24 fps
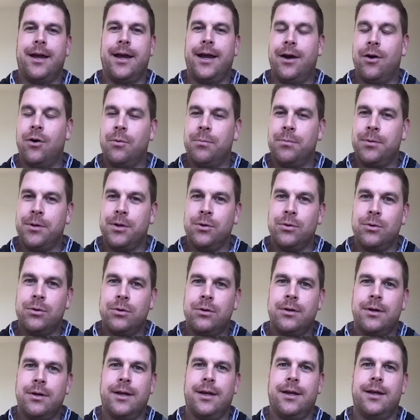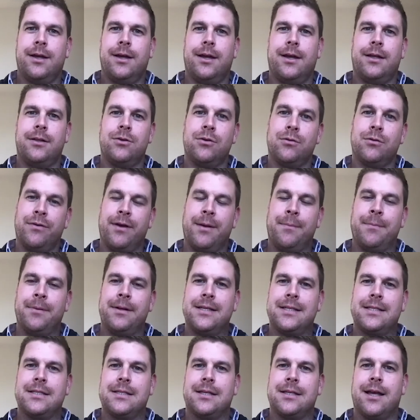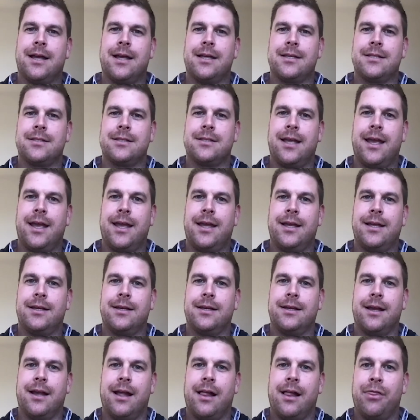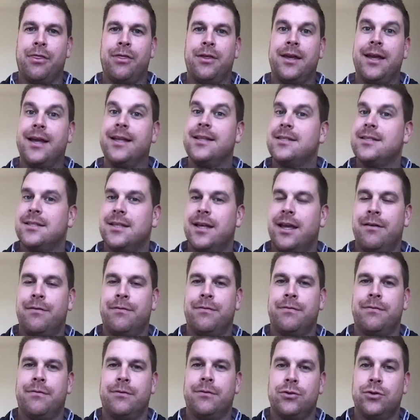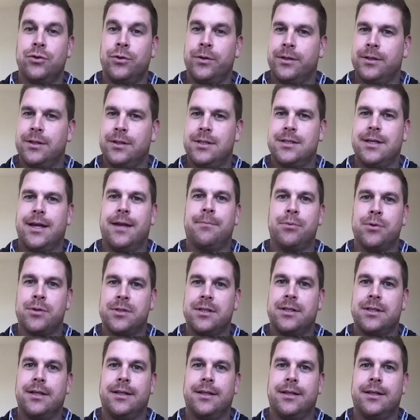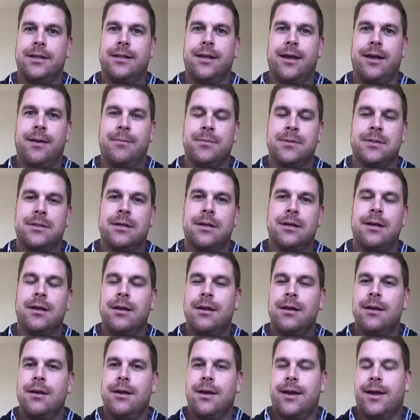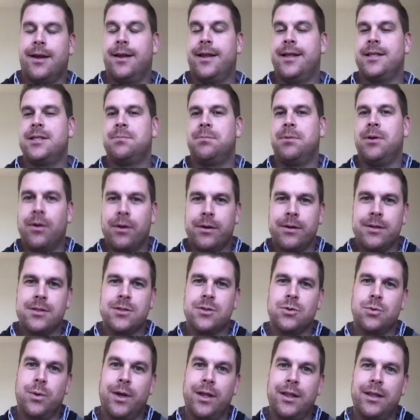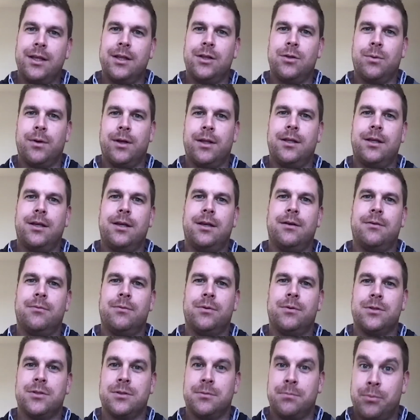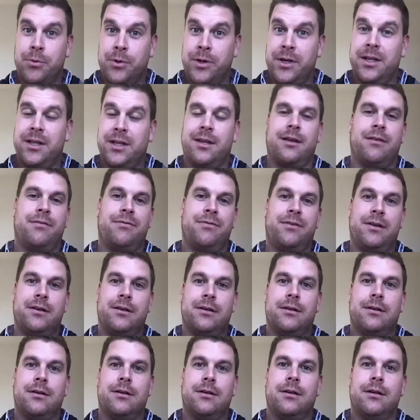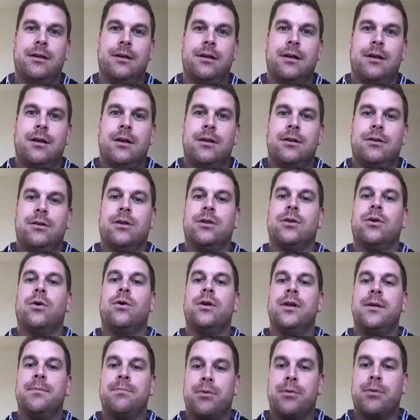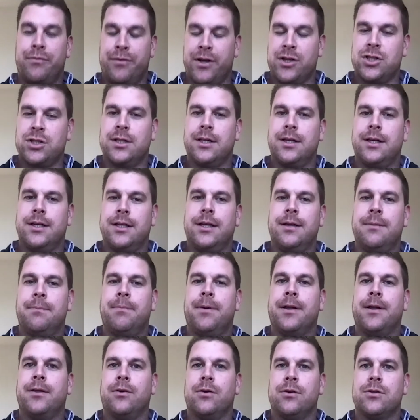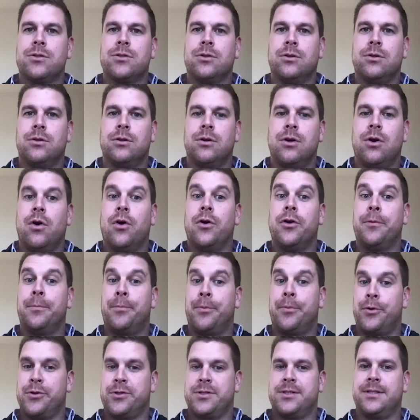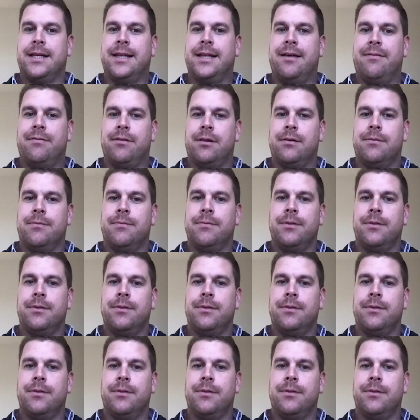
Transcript: I hope you and your families are staying healthy and safe during these unprecedented times. And let's be honest, 2020 was a pretty tough year, not only professionally, but also on a personal level.